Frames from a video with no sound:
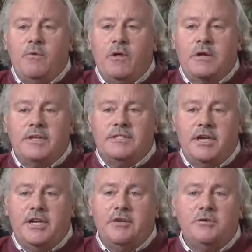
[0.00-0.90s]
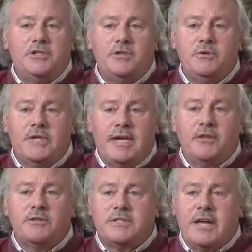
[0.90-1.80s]
will continue to take
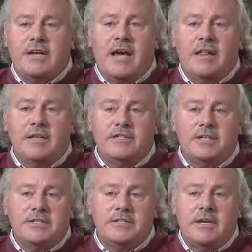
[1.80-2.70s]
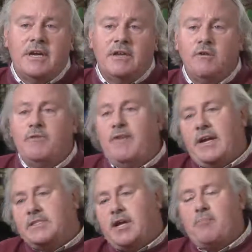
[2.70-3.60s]
those technologies to
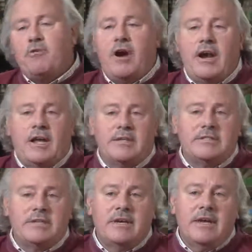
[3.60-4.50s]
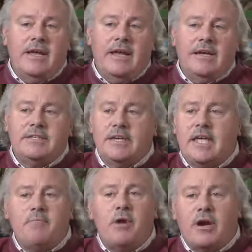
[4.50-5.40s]
advance our products to
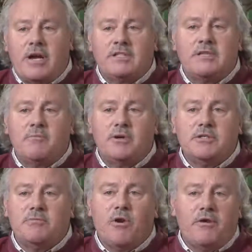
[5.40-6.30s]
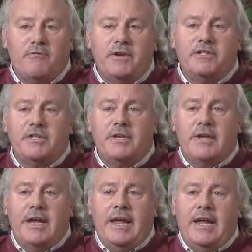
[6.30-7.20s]
keep our customers more efficient
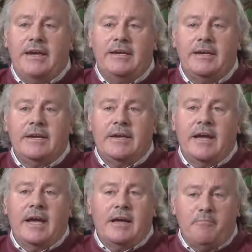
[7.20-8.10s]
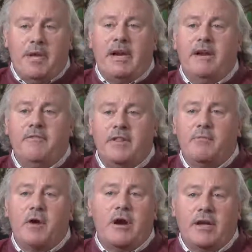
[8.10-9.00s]
and uh, competitive in
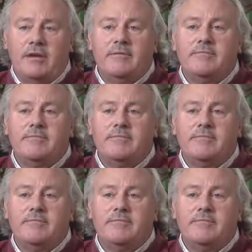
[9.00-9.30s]
the market.